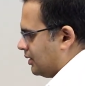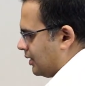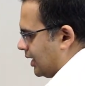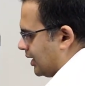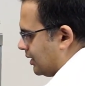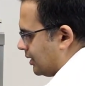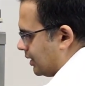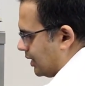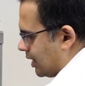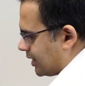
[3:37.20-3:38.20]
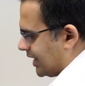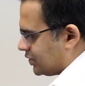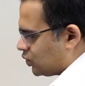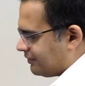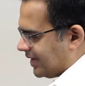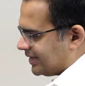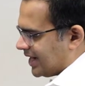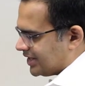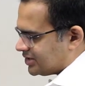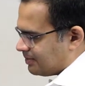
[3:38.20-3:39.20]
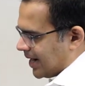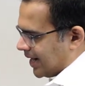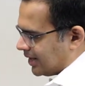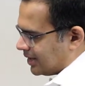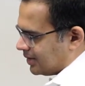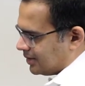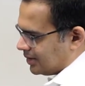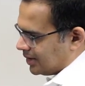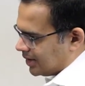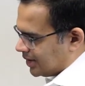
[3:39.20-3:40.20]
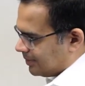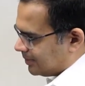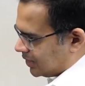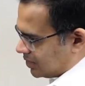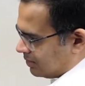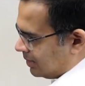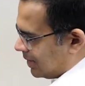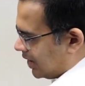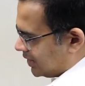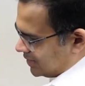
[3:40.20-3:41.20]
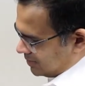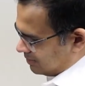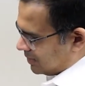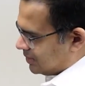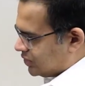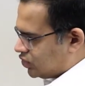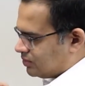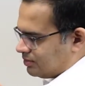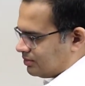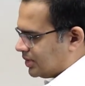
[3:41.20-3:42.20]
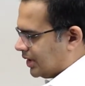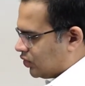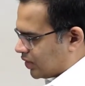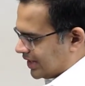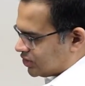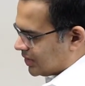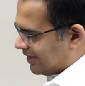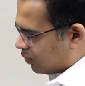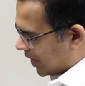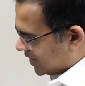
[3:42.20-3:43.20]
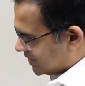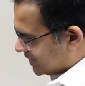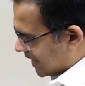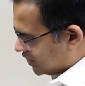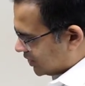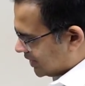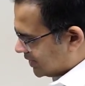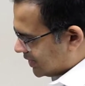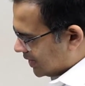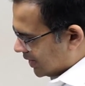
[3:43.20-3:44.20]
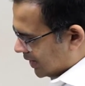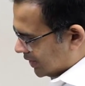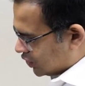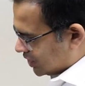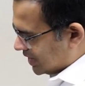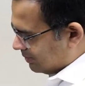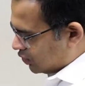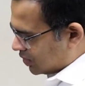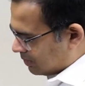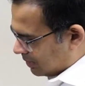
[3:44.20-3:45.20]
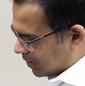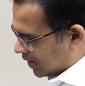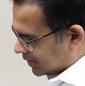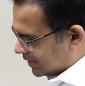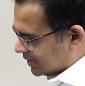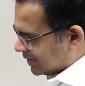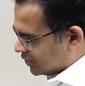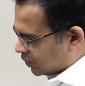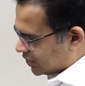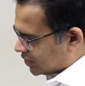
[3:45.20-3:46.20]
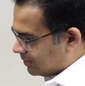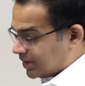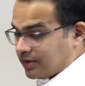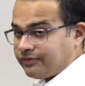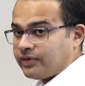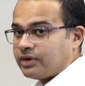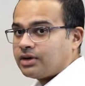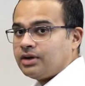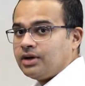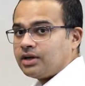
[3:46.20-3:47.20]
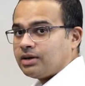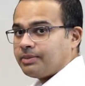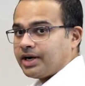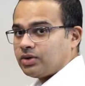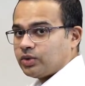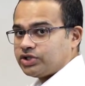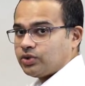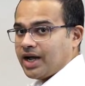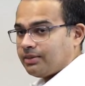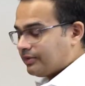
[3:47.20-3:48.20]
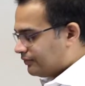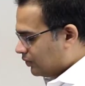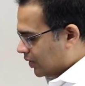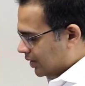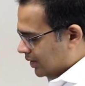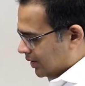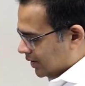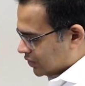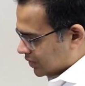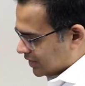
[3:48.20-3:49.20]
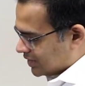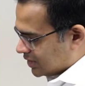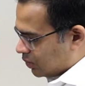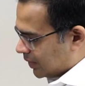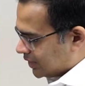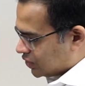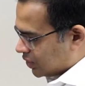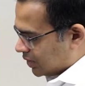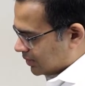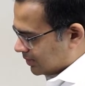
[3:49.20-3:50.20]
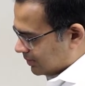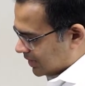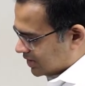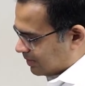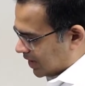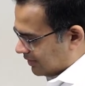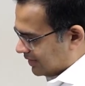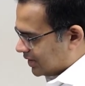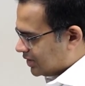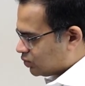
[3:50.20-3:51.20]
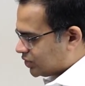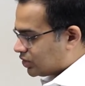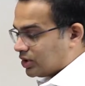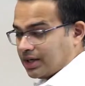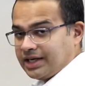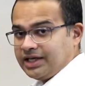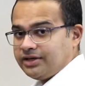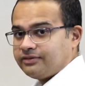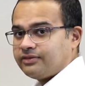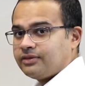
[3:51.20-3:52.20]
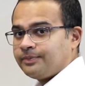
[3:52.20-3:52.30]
and in our case we've attached back the terminal blocks. In your case you'd have wires attached to these. So the CPU terminal block, this one is going to be different compared to what you had before. So this is the one that this part of it is what you're going to leave